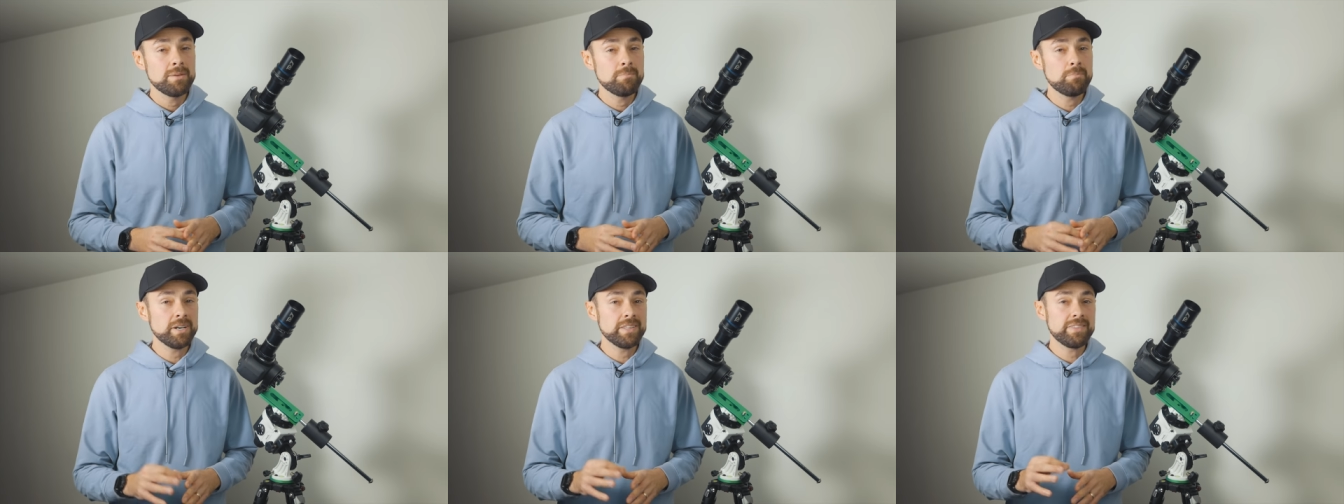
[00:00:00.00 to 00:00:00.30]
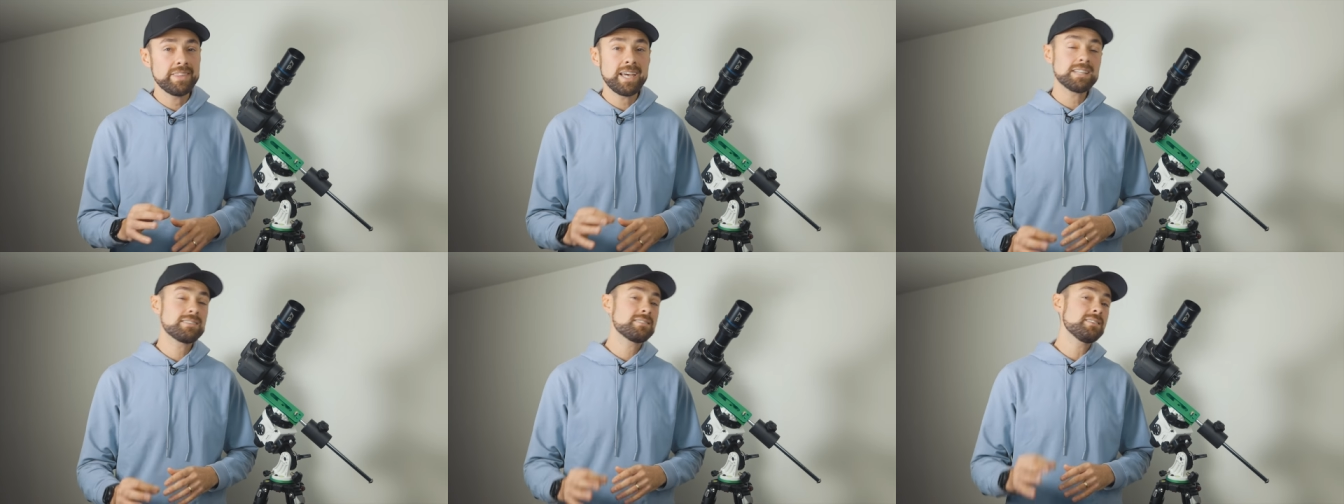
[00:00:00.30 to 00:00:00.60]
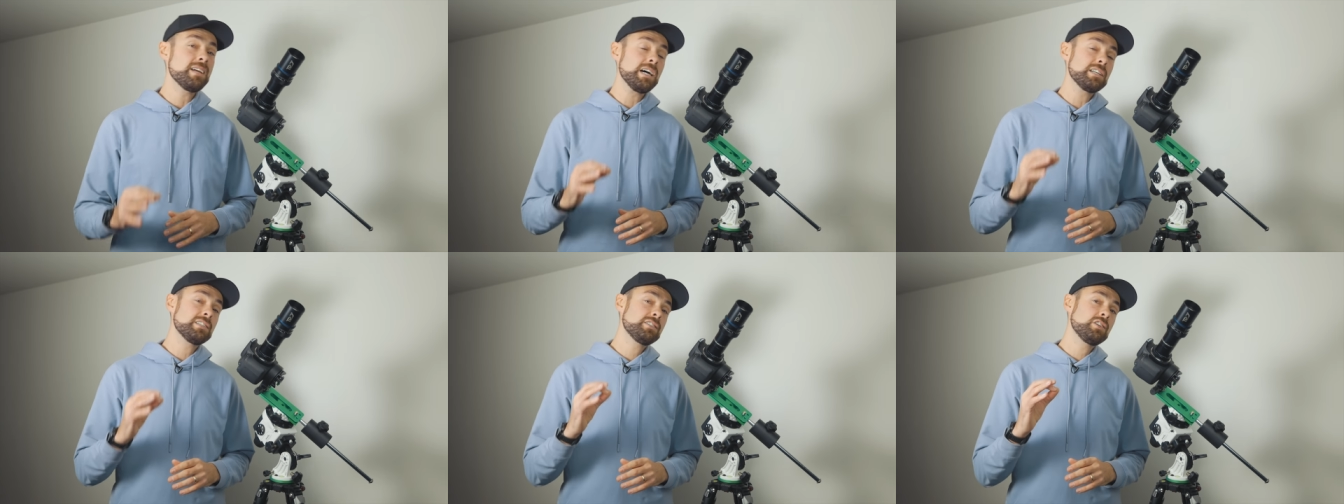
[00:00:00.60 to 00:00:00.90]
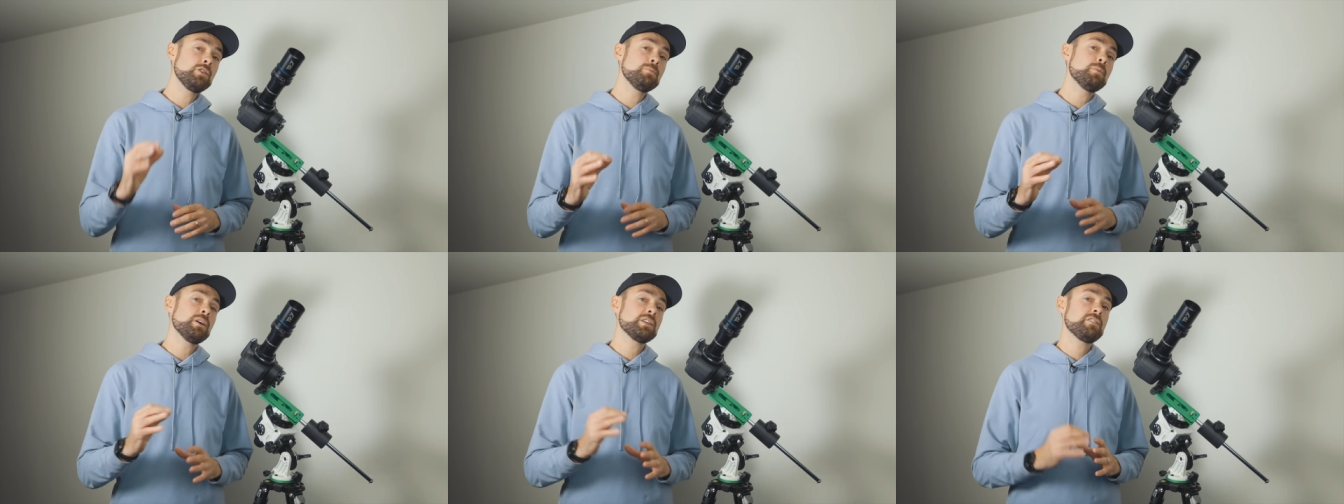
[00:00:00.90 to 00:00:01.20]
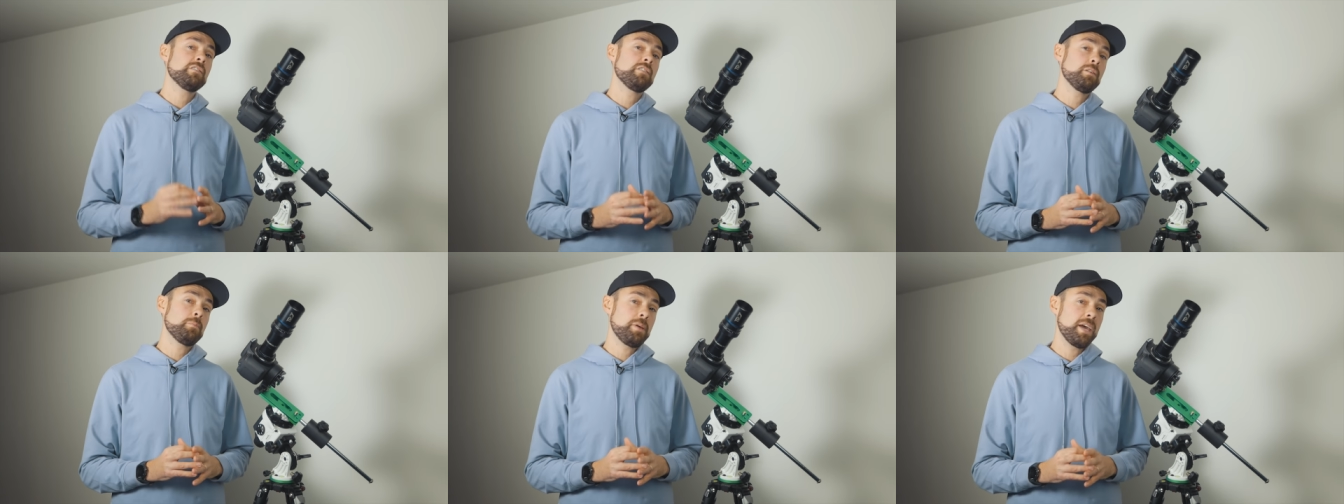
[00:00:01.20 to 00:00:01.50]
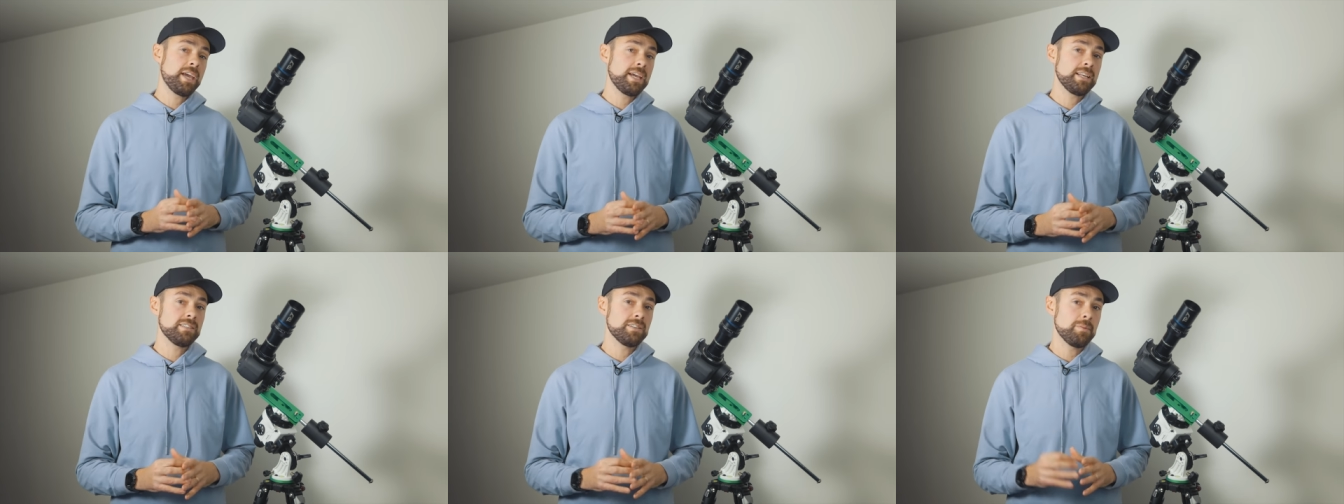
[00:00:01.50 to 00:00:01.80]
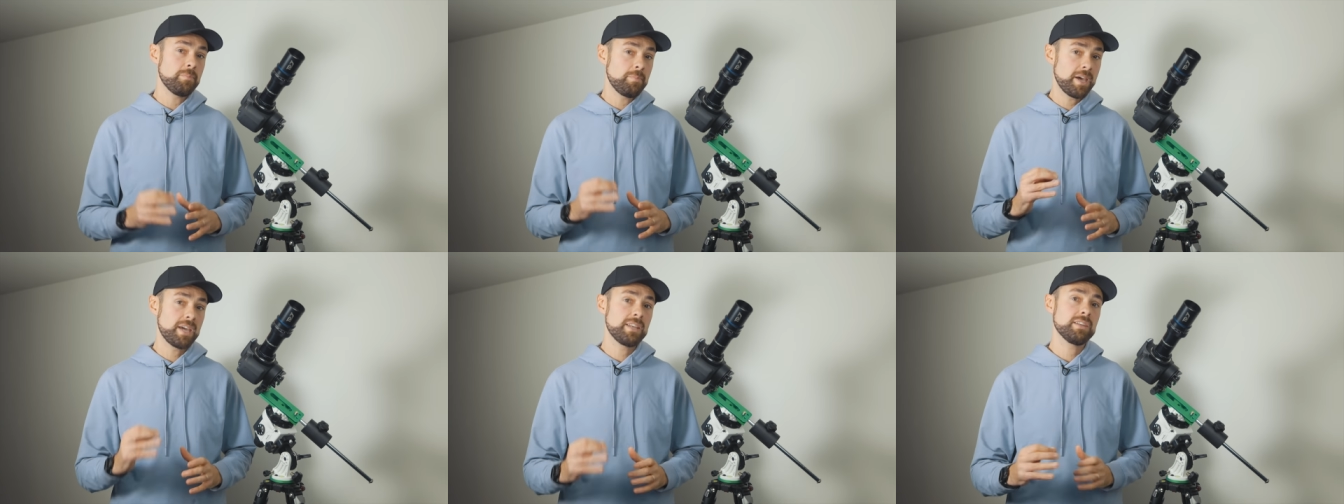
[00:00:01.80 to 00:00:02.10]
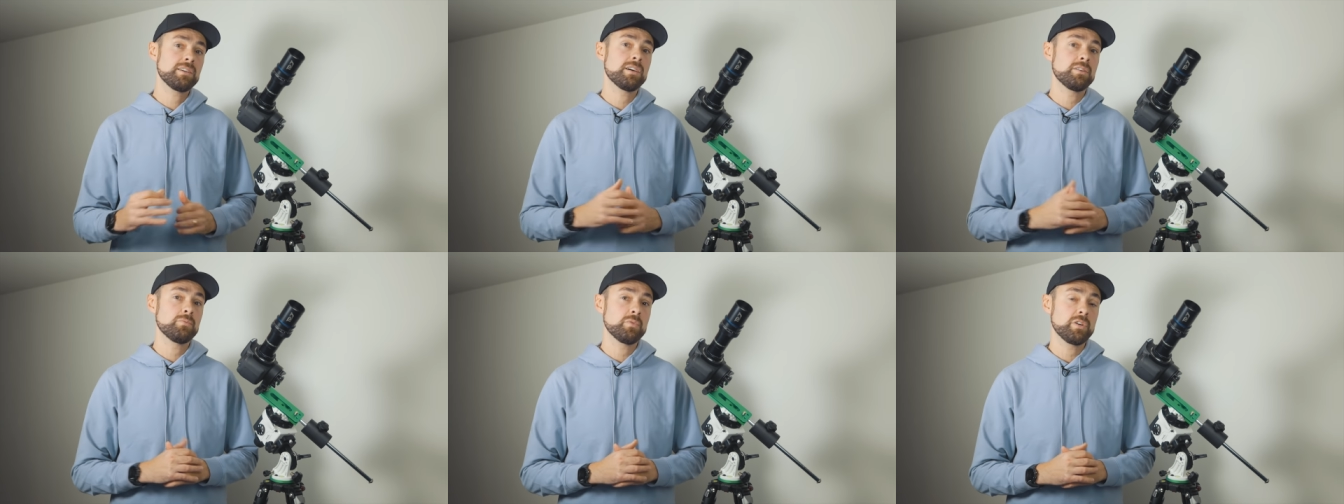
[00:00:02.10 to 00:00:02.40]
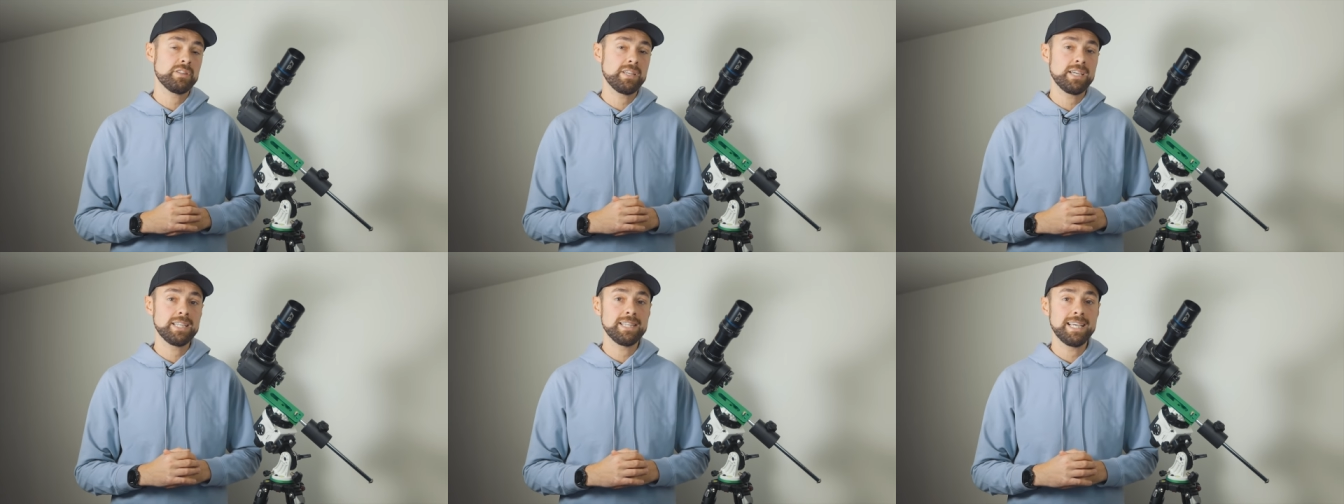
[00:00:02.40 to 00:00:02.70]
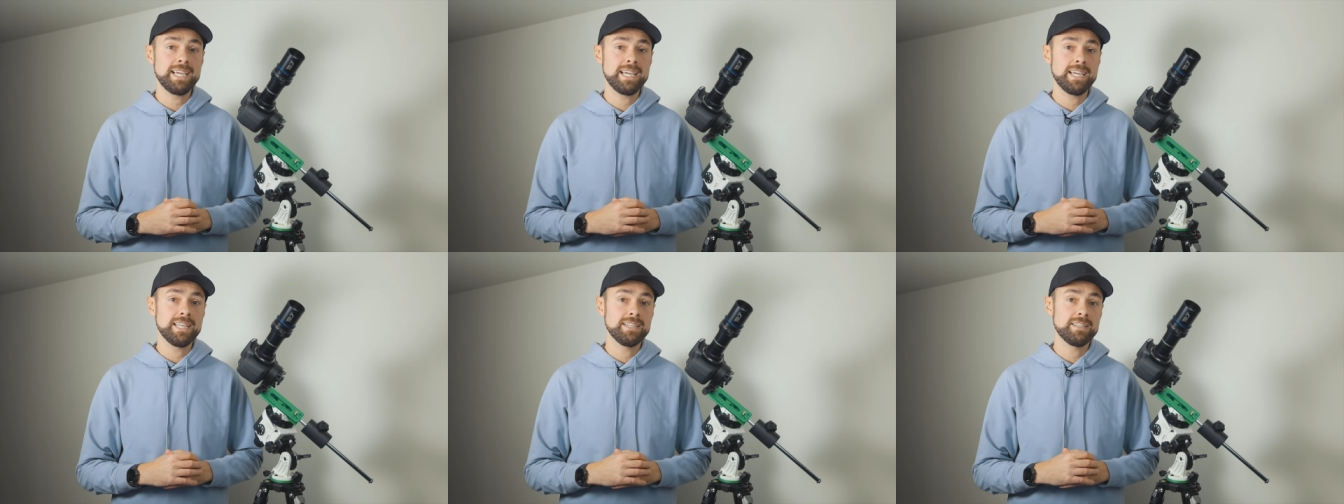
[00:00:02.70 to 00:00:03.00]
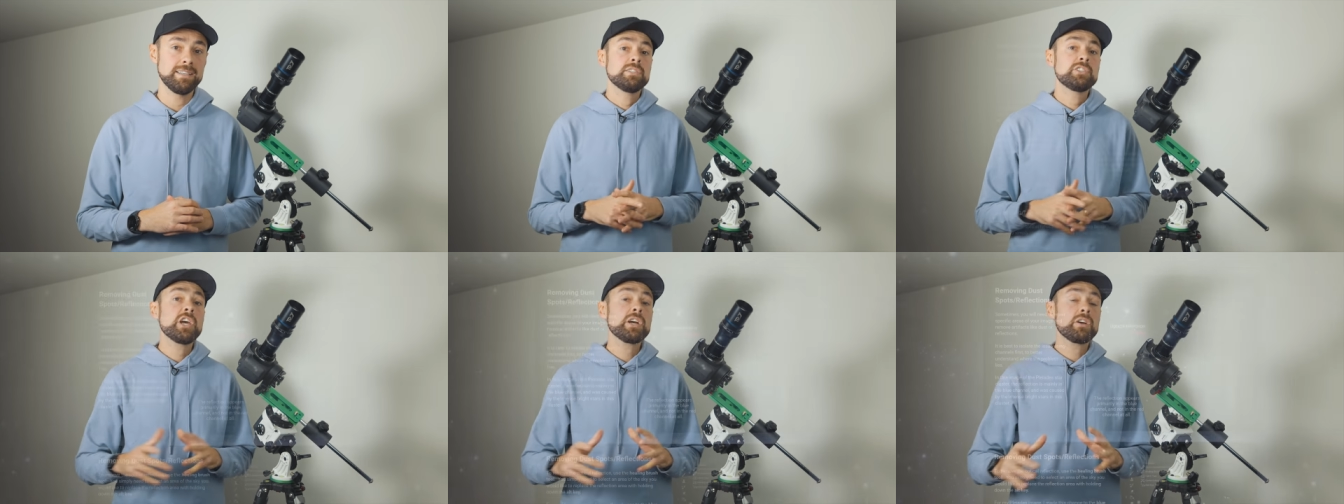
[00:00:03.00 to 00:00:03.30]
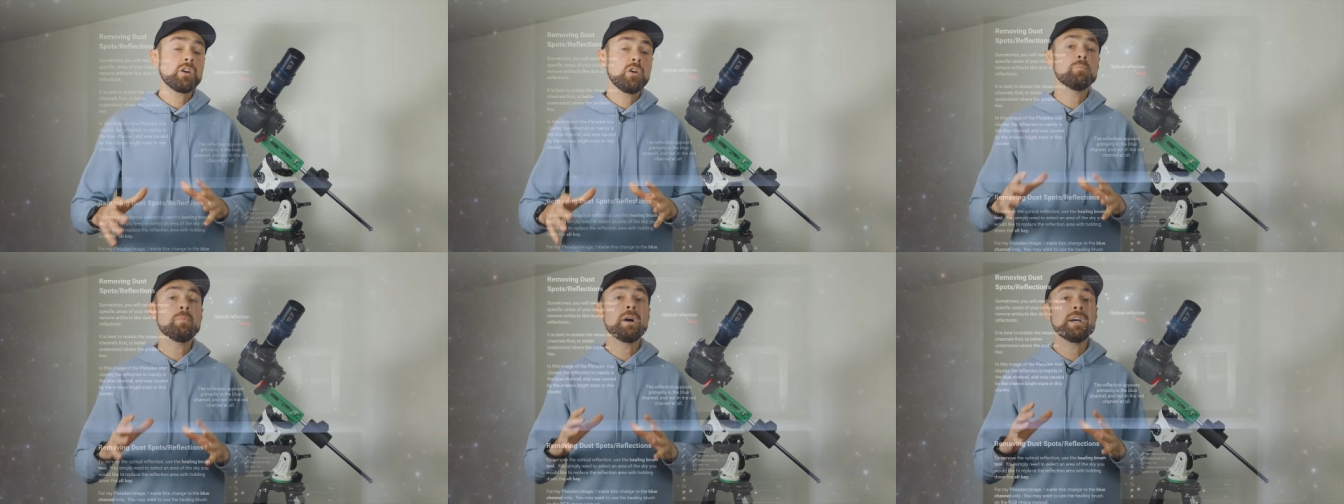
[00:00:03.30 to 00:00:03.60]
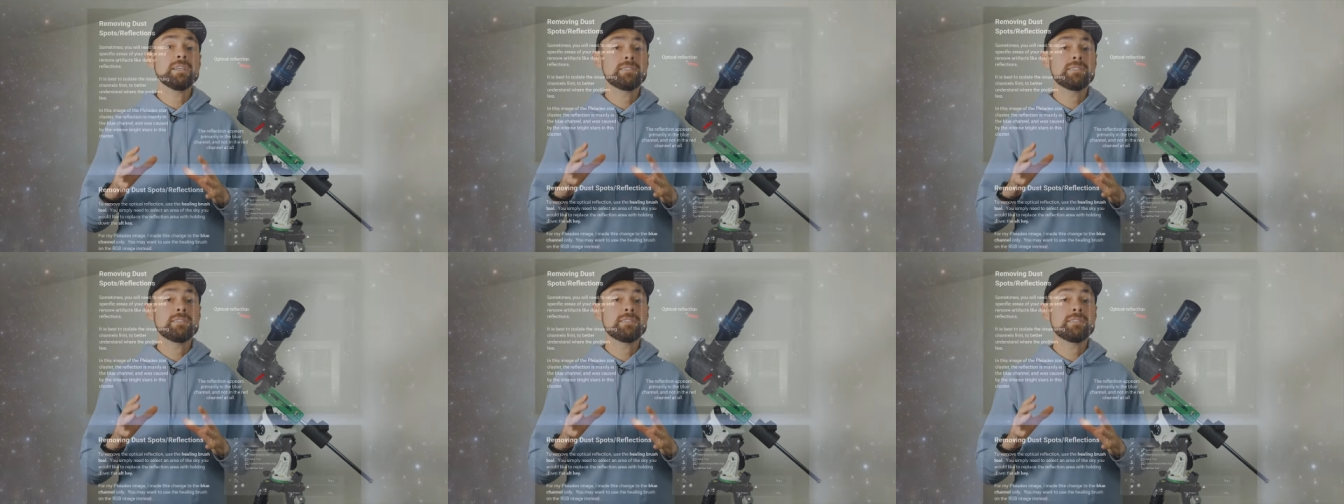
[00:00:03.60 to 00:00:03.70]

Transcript: but that's not too much of a pain depending on where they land. Check out my